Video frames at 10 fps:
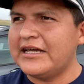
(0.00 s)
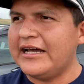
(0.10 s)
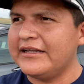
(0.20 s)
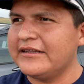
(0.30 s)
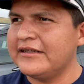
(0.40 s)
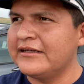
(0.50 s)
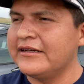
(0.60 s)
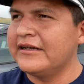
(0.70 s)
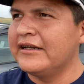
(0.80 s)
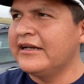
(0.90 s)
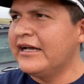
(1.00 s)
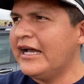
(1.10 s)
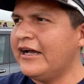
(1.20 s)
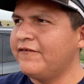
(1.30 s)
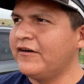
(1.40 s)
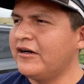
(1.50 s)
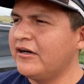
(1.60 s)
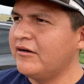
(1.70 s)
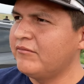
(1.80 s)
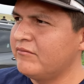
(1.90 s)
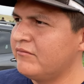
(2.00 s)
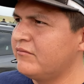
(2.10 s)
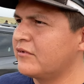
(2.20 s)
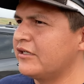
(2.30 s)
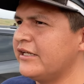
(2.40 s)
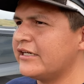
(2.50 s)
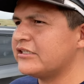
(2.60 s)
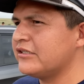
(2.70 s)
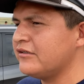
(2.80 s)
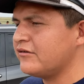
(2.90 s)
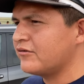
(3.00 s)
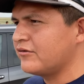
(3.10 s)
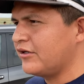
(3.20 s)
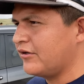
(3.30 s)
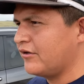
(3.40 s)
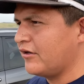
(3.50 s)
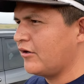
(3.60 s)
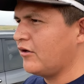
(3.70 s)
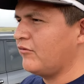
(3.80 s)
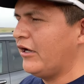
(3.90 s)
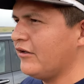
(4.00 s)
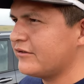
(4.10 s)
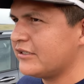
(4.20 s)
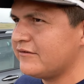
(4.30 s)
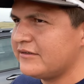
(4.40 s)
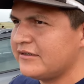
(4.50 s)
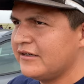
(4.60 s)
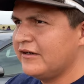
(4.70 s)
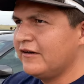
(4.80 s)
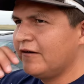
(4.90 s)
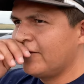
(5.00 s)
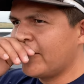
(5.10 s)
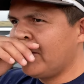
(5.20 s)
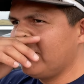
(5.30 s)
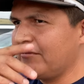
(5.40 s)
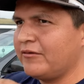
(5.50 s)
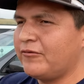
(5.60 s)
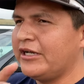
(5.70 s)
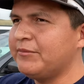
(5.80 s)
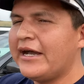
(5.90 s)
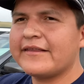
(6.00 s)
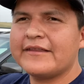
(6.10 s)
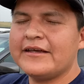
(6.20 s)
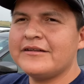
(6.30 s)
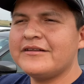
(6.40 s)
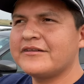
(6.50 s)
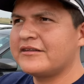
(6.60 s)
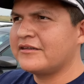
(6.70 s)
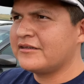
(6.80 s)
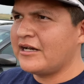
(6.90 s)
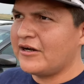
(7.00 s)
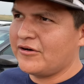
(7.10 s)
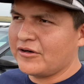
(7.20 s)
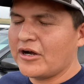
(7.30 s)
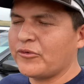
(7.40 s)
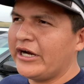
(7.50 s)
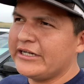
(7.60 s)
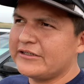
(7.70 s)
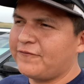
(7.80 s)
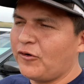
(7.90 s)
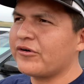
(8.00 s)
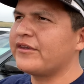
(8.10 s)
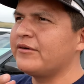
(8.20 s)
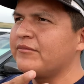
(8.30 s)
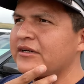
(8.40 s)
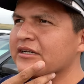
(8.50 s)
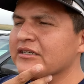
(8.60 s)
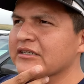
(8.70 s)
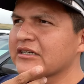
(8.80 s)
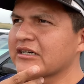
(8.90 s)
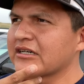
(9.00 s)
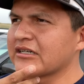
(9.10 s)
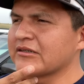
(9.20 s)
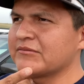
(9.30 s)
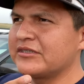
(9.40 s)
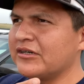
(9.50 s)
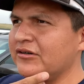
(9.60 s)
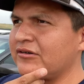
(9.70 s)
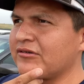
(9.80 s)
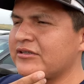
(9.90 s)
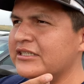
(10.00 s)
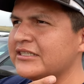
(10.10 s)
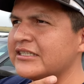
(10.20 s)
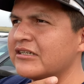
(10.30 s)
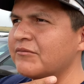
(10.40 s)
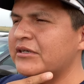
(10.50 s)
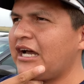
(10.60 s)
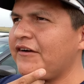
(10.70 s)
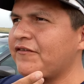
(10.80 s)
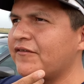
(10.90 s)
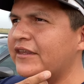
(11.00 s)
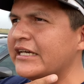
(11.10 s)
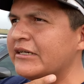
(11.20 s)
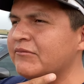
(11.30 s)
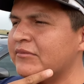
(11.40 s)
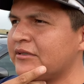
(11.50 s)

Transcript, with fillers: that have um, connection through their relatives from way back then that are writing for them um, so this is on behalf of them